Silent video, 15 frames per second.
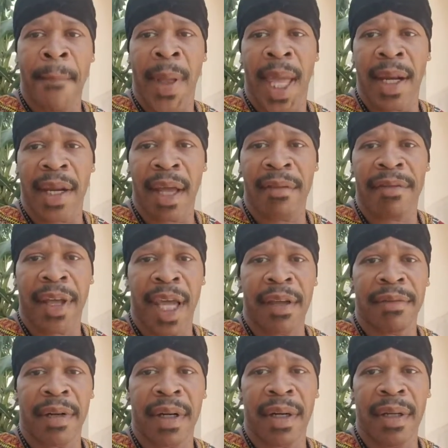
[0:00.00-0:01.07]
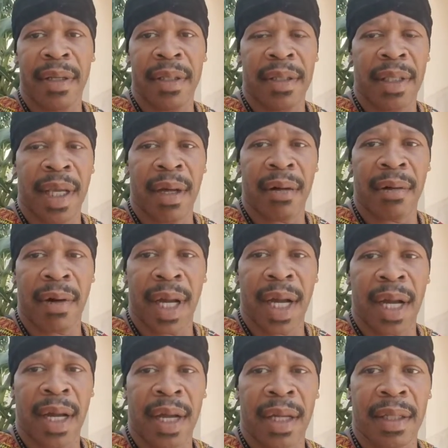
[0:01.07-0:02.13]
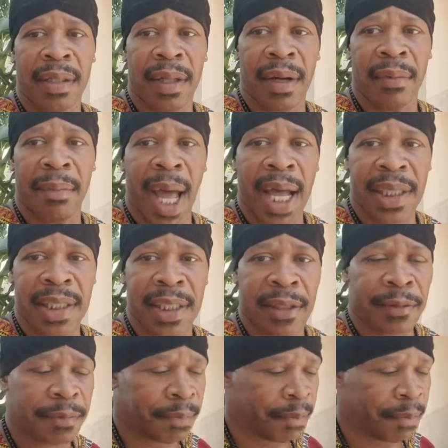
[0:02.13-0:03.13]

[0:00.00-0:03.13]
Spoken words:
And they favor their master,